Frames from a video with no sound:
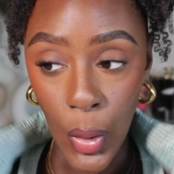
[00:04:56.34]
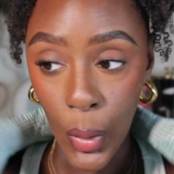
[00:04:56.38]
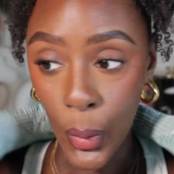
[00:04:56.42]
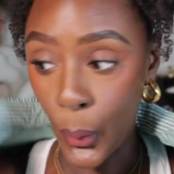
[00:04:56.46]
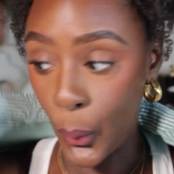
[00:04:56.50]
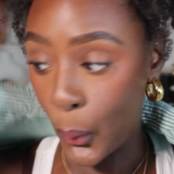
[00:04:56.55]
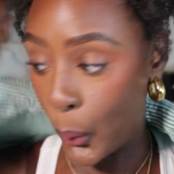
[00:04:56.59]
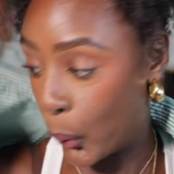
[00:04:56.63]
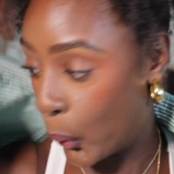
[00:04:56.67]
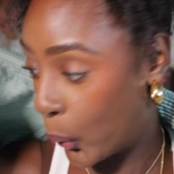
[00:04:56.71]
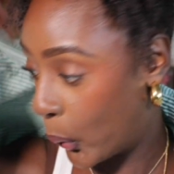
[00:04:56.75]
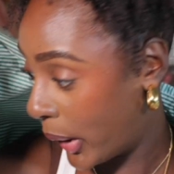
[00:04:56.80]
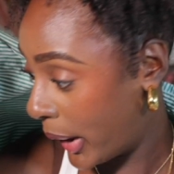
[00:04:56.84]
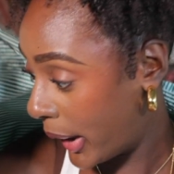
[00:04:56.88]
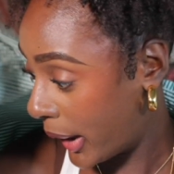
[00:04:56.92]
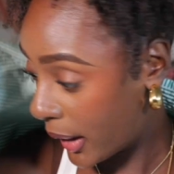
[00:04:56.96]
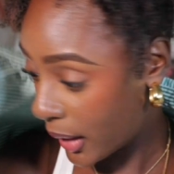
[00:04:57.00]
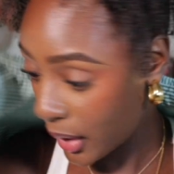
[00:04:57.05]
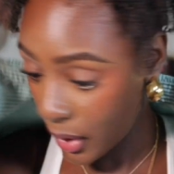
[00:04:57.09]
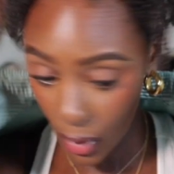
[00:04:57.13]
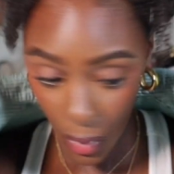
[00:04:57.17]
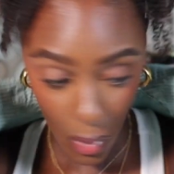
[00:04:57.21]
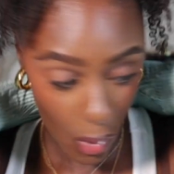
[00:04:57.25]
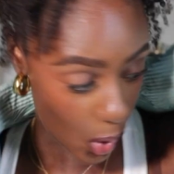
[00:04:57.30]

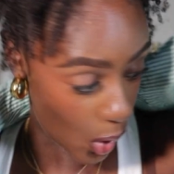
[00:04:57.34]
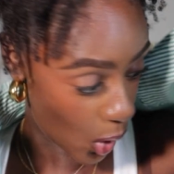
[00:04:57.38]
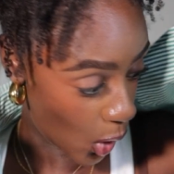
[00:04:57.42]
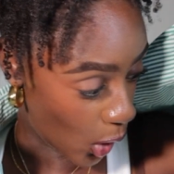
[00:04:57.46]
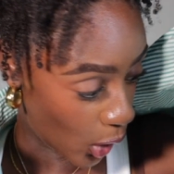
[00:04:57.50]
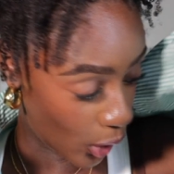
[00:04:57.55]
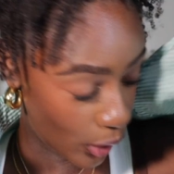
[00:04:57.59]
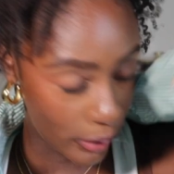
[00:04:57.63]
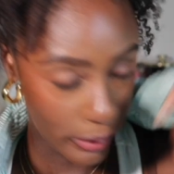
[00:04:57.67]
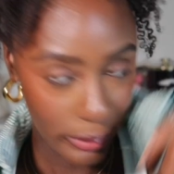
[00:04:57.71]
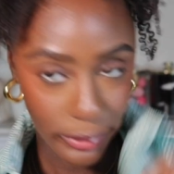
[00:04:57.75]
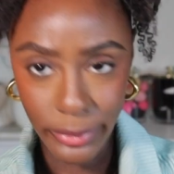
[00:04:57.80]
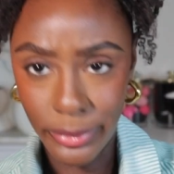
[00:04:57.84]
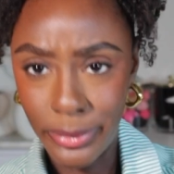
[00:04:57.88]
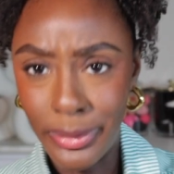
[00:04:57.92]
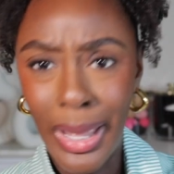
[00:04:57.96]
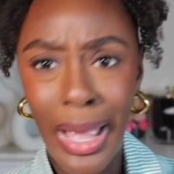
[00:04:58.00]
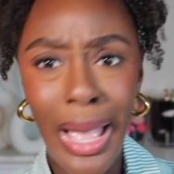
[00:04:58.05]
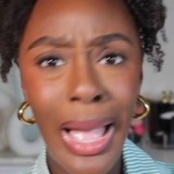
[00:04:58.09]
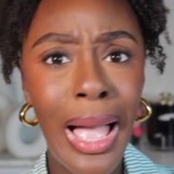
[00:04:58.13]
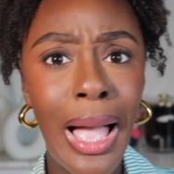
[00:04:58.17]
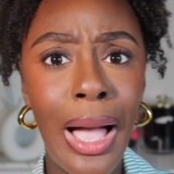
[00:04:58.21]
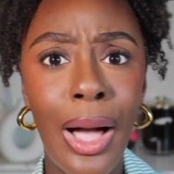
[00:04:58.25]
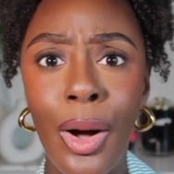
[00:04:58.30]
where art
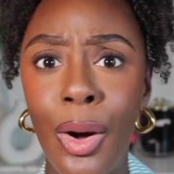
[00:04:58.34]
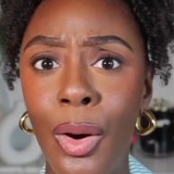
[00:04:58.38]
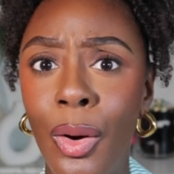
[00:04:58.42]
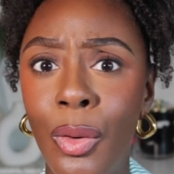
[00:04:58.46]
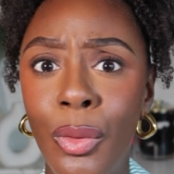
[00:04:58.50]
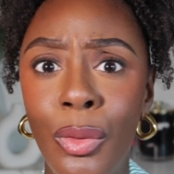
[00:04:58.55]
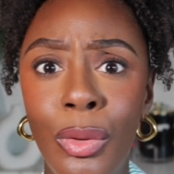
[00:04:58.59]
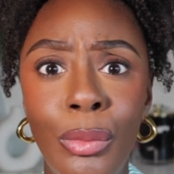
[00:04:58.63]
thou?